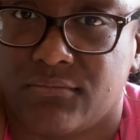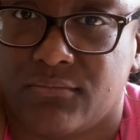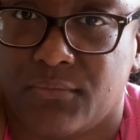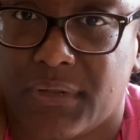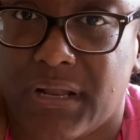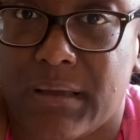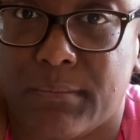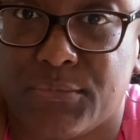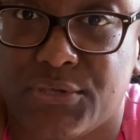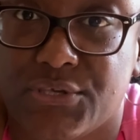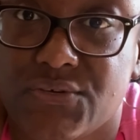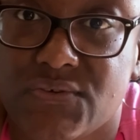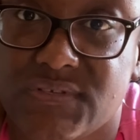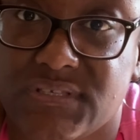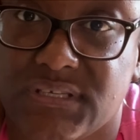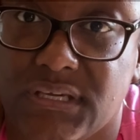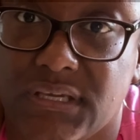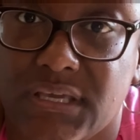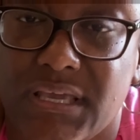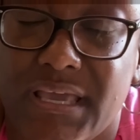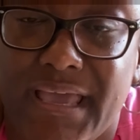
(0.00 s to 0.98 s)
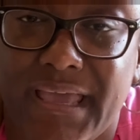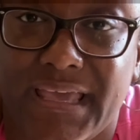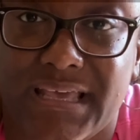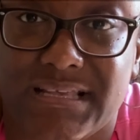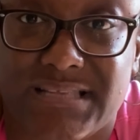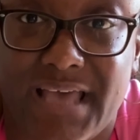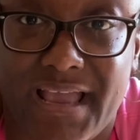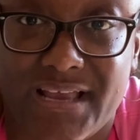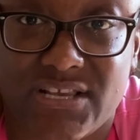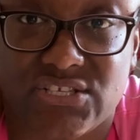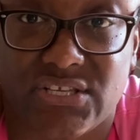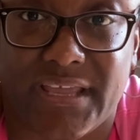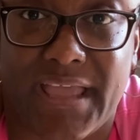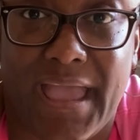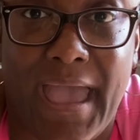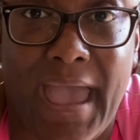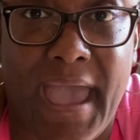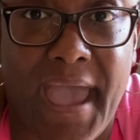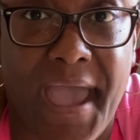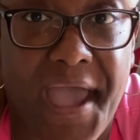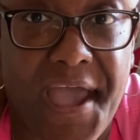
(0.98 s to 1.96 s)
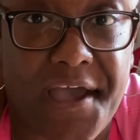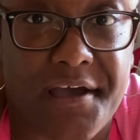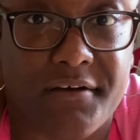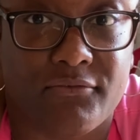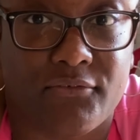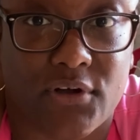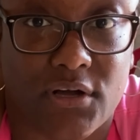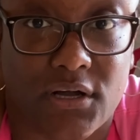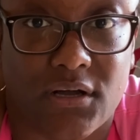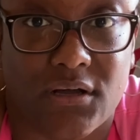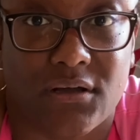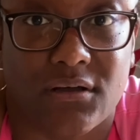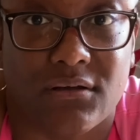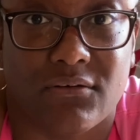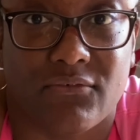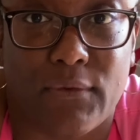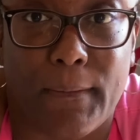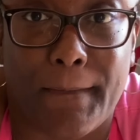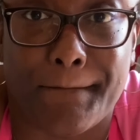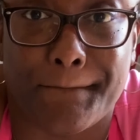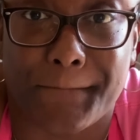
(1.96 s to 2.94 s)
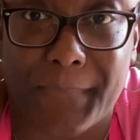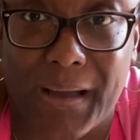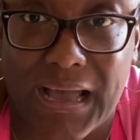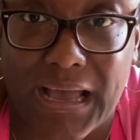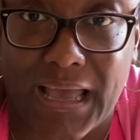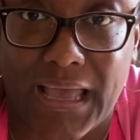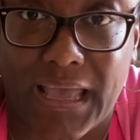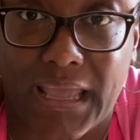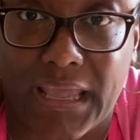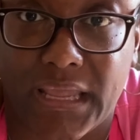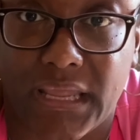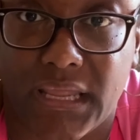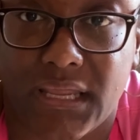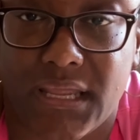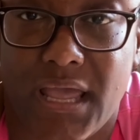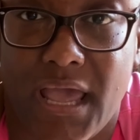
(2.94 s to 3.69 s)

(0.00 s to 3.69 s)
what I'm using is actually half of my